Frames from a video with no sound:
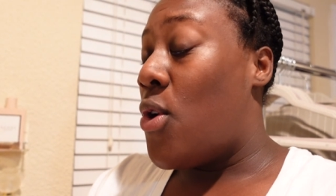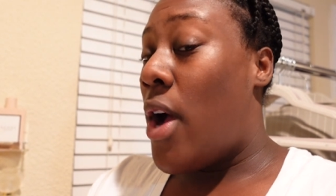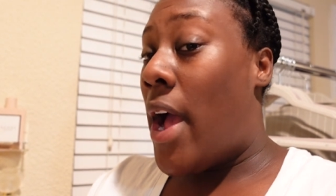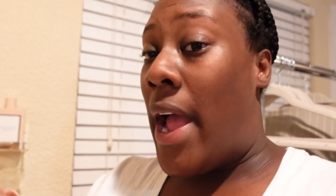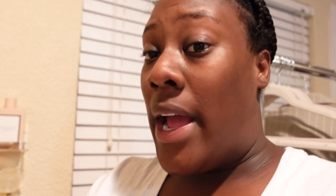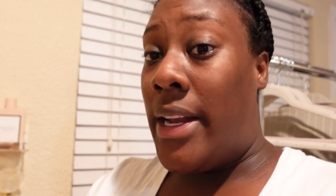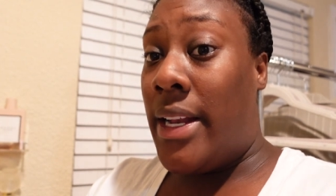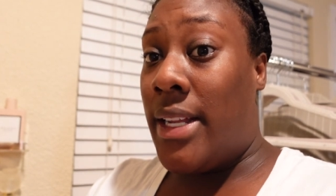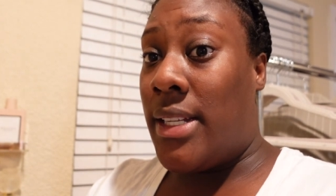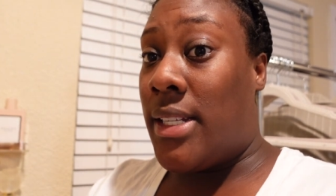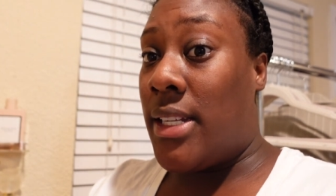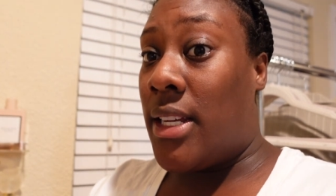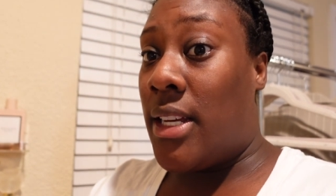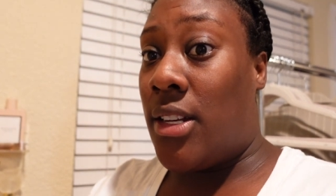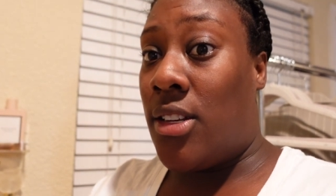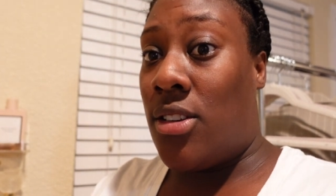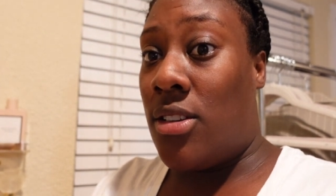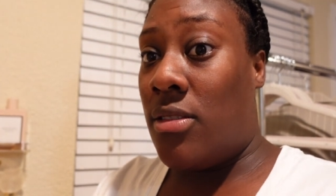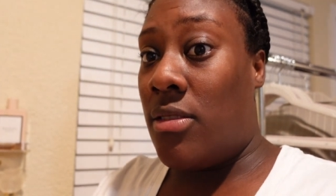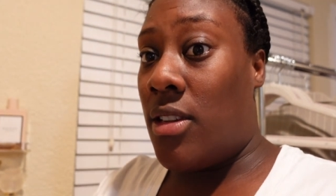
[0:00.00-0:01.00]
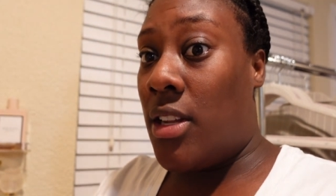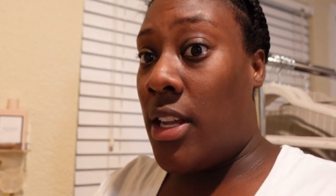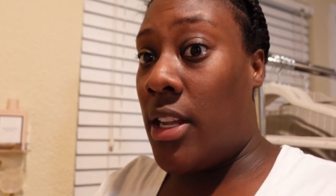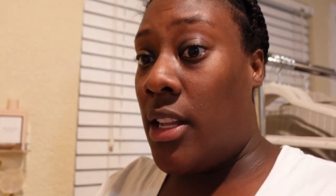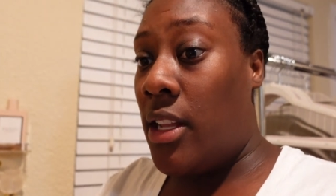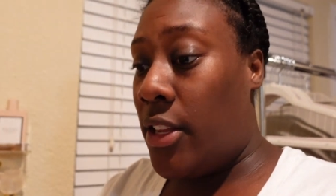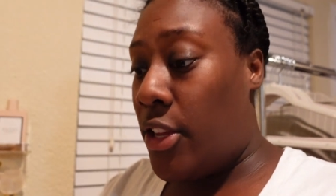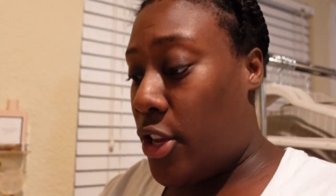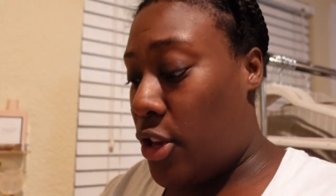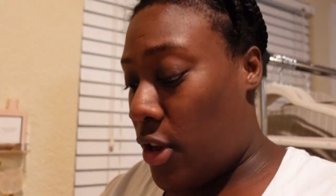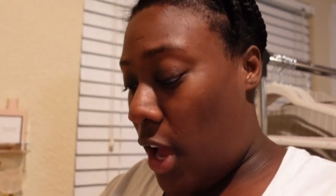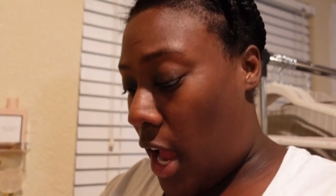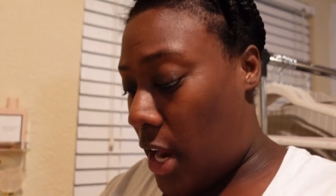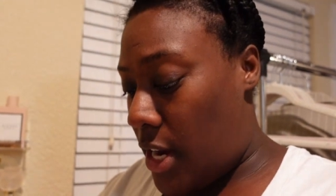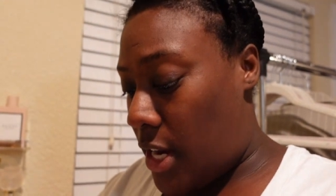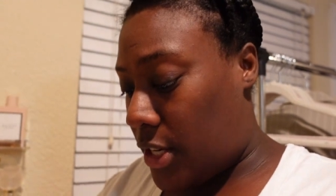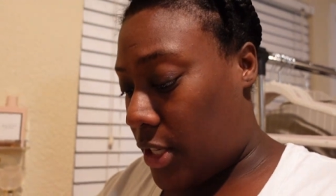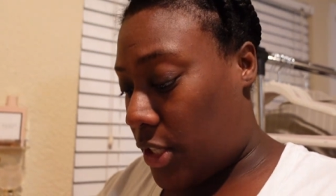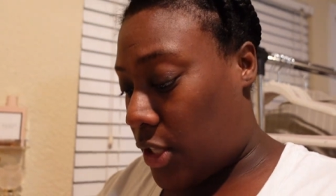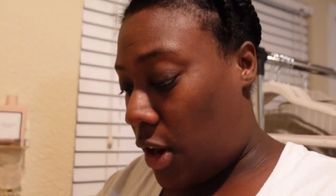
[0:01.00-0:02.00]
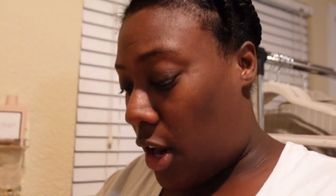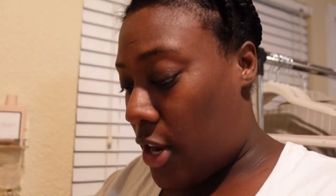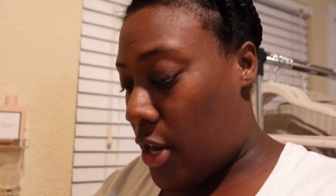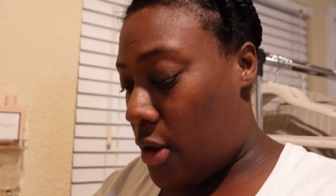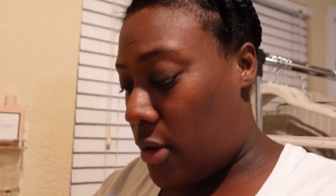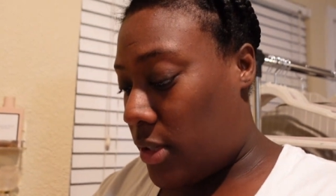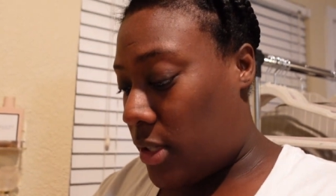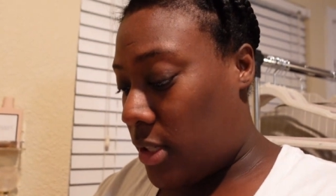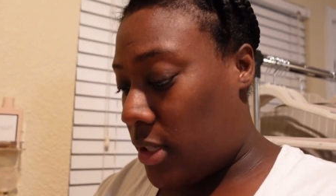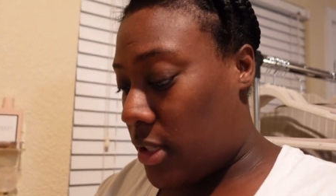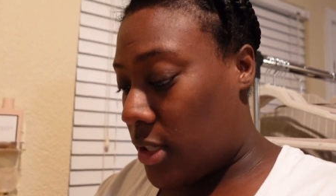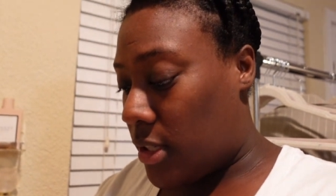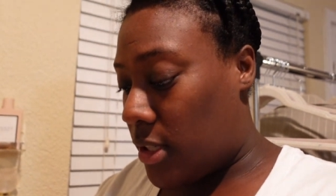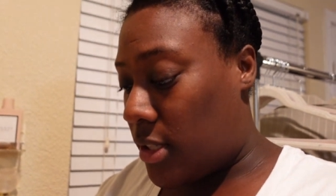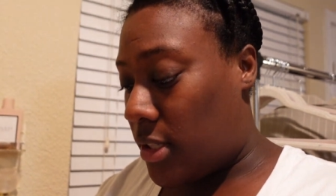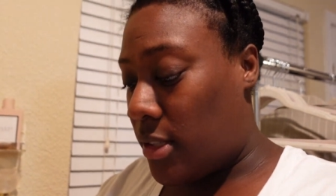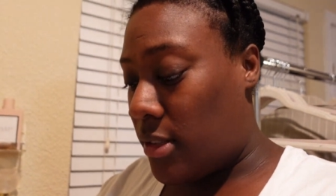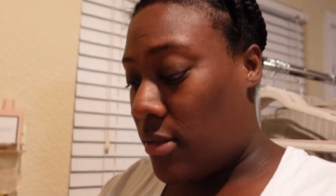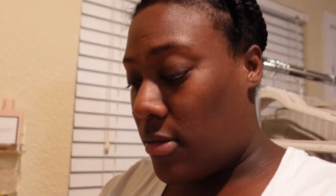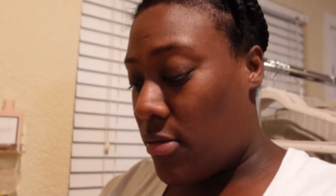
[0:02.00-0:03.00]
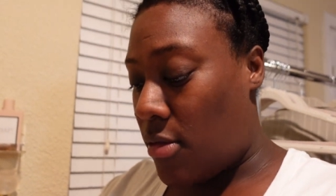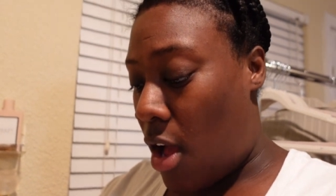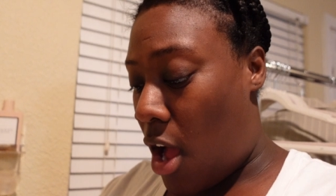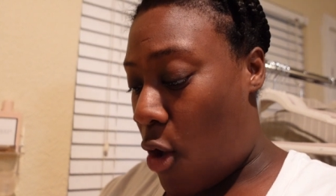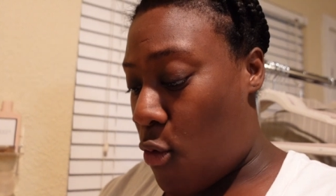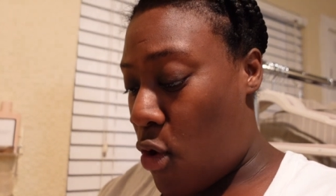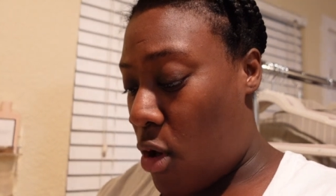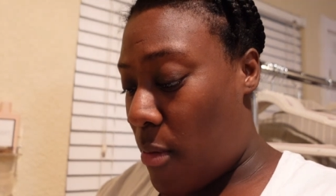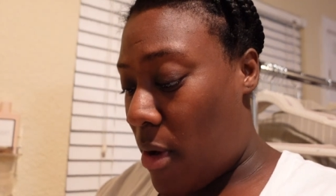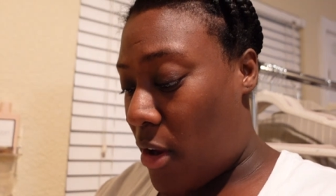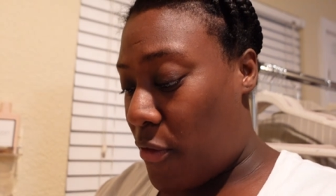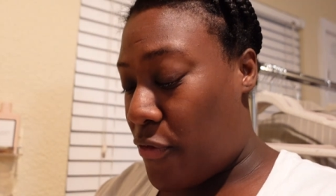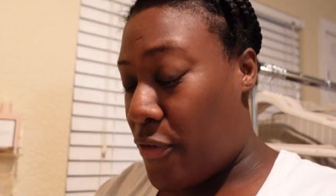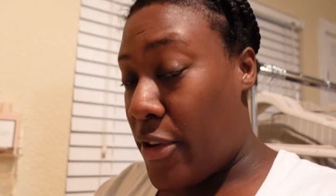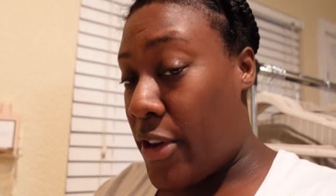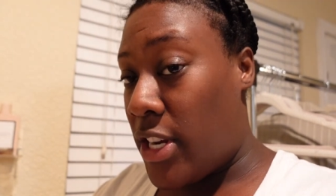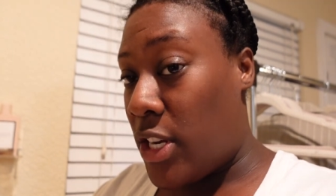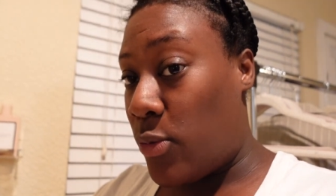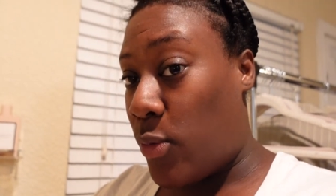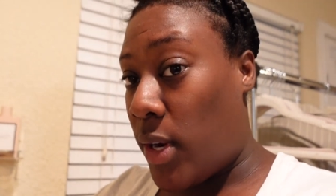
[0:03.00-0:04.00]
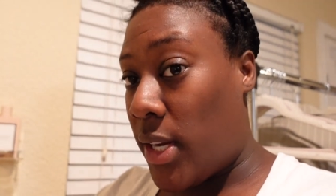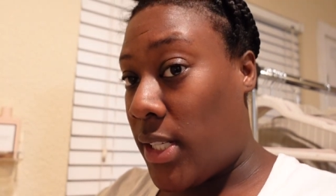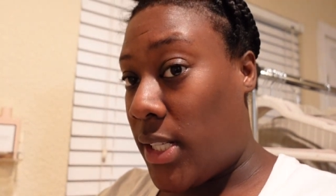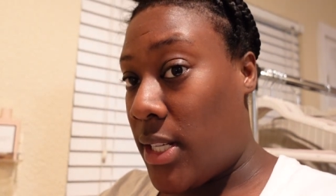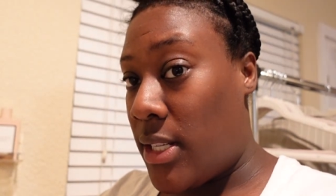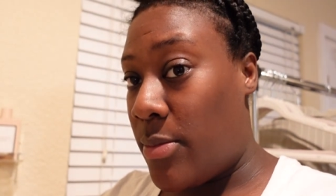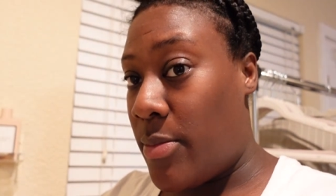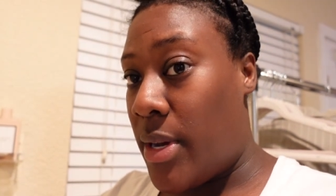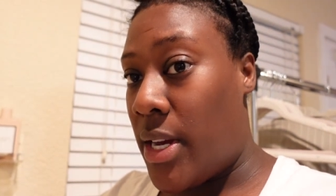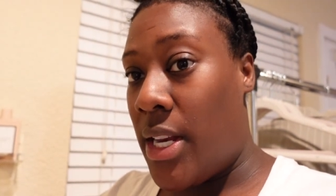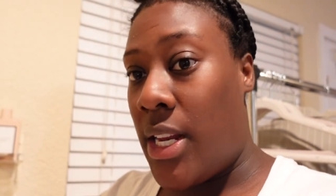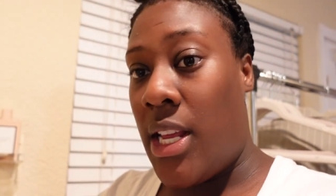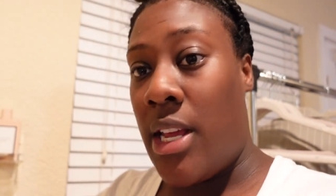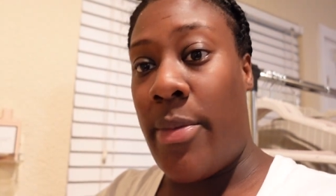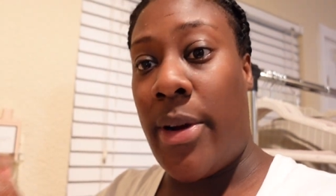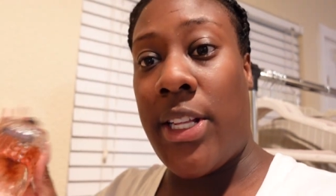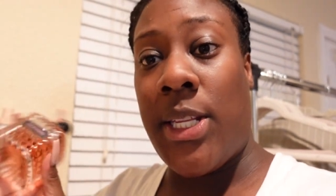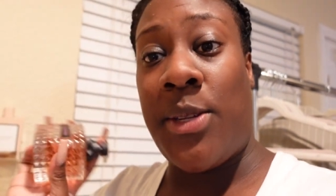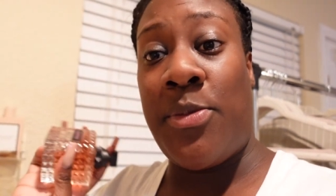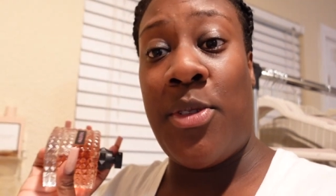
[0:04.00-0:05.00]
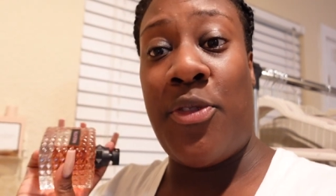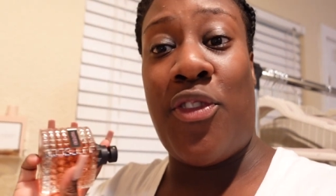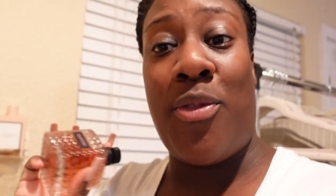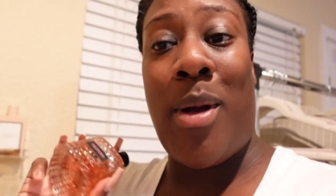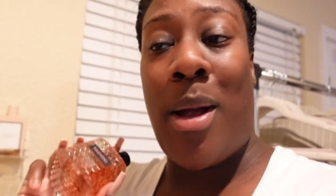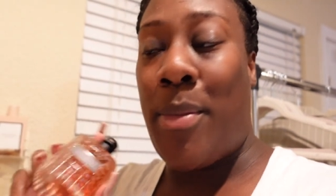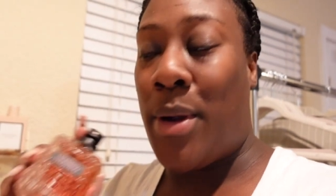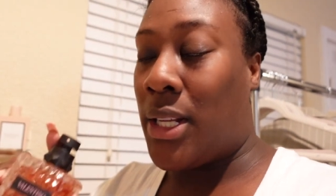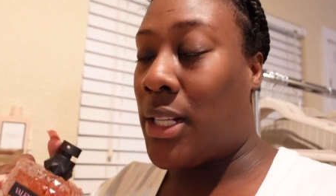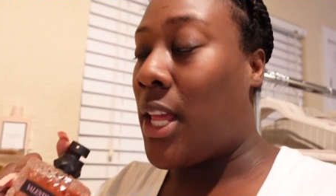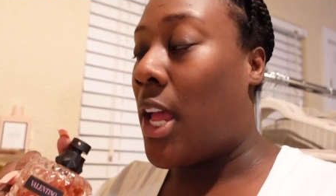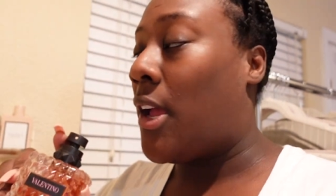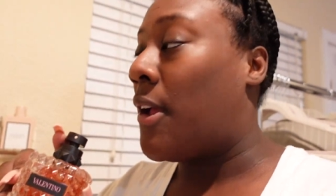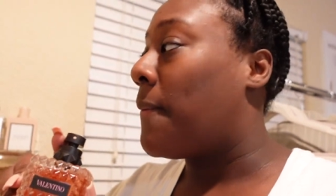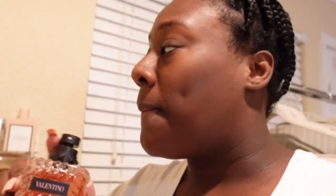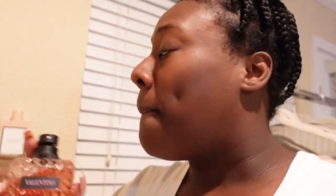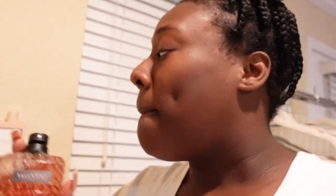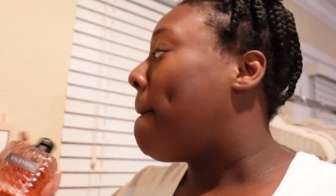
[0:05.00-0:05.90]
I need to I need to start using this. I don't want my friend to waste his money. He bought this for me for my birthday.